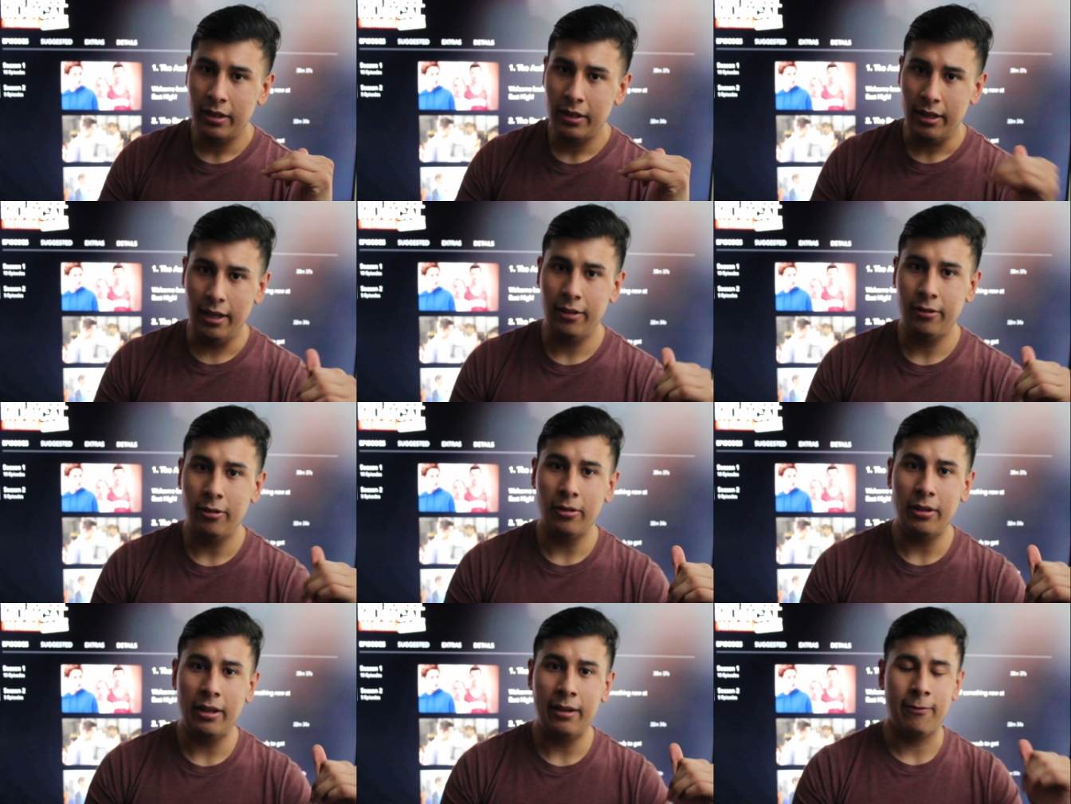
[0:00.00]

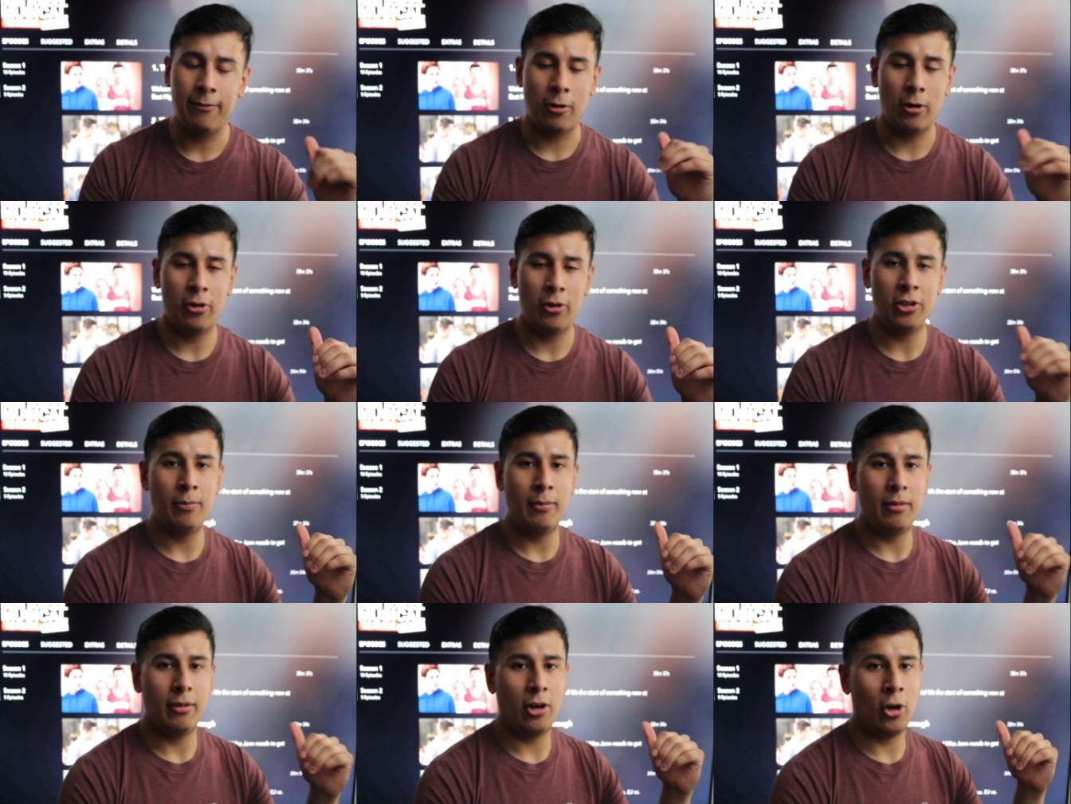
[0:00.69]
Until then, for all
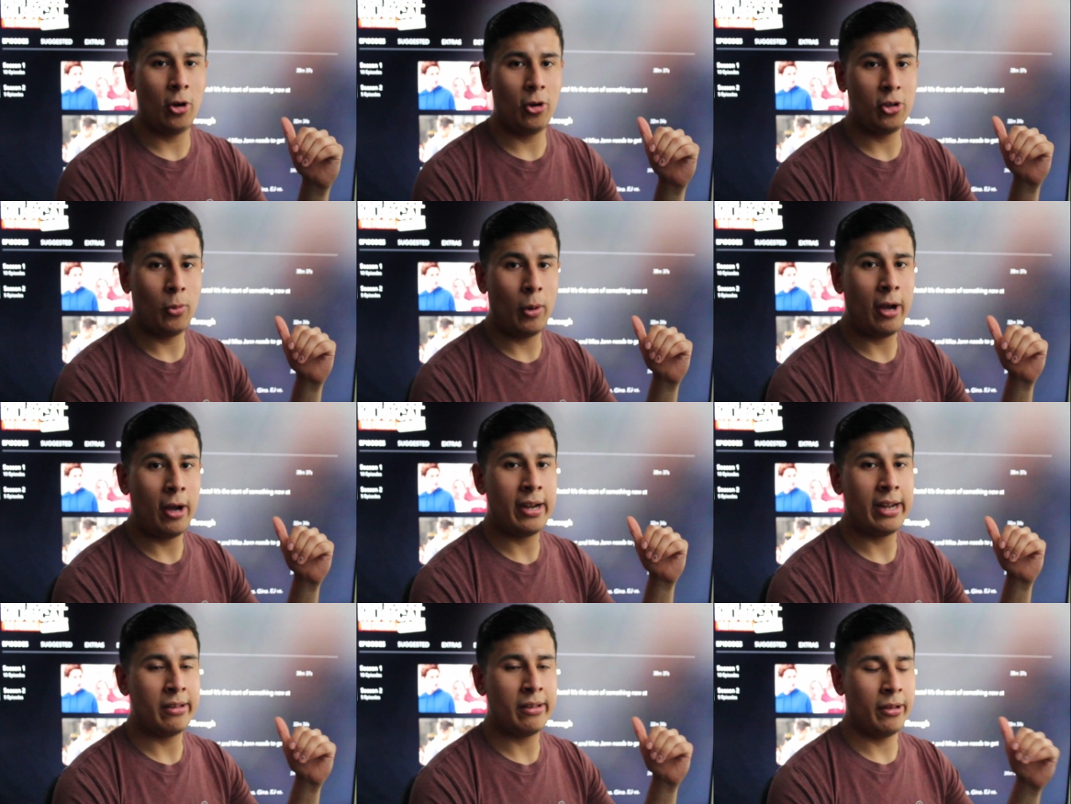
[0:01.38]
you all you
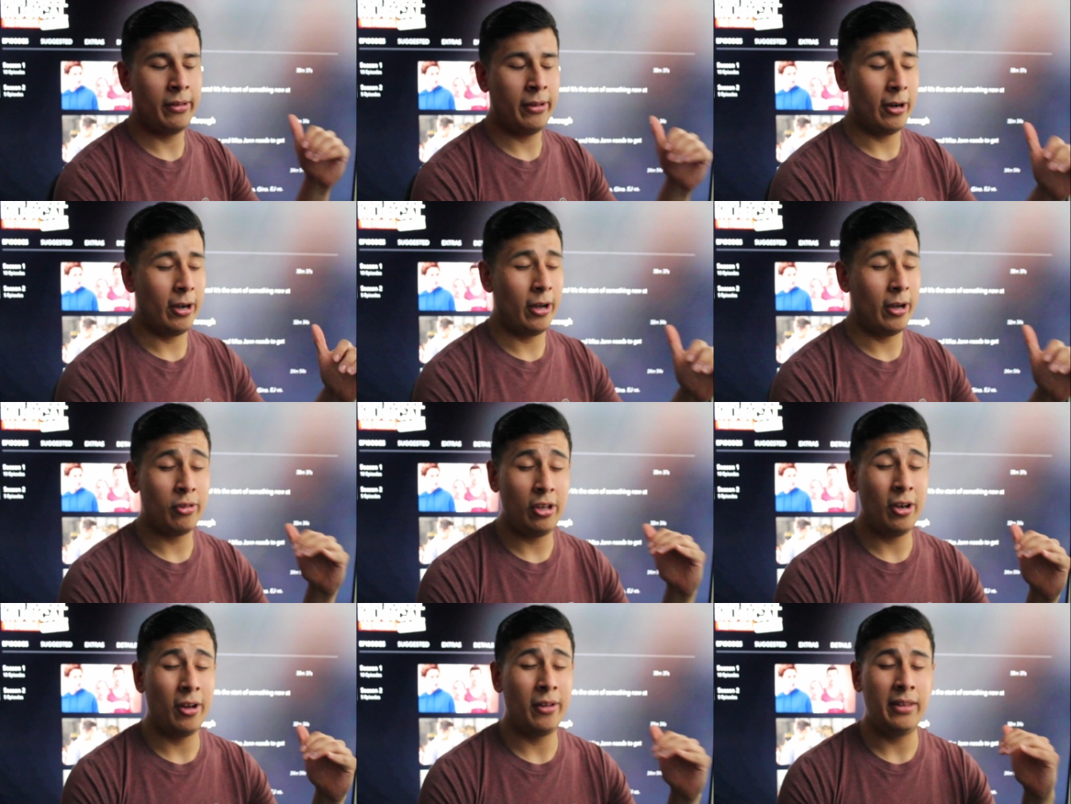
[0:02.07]
Wildcats out there, I'll see
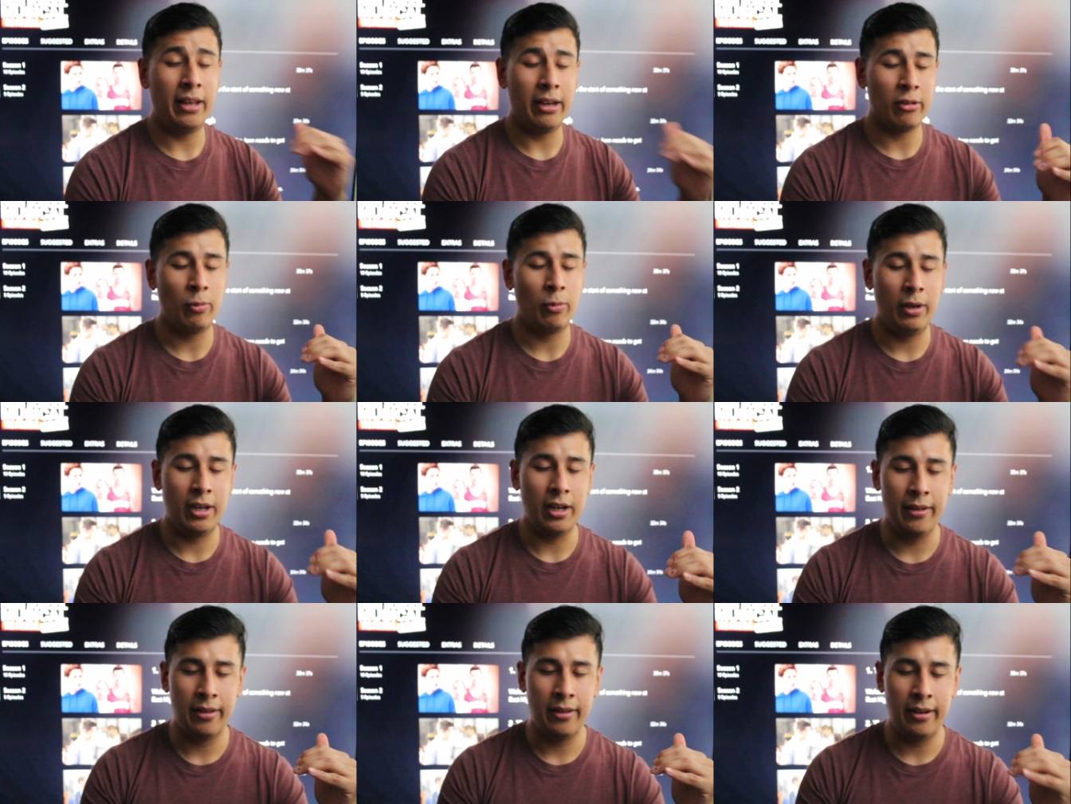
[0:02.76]
y'all next week
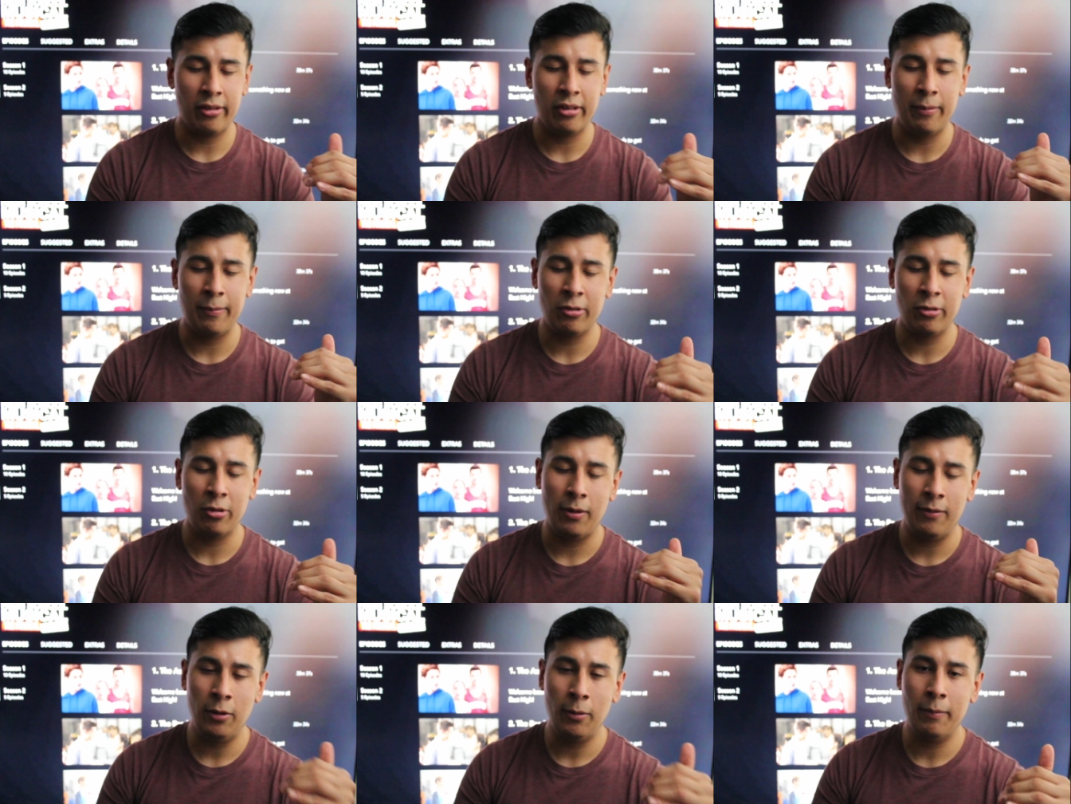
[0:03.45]
on the next episode review.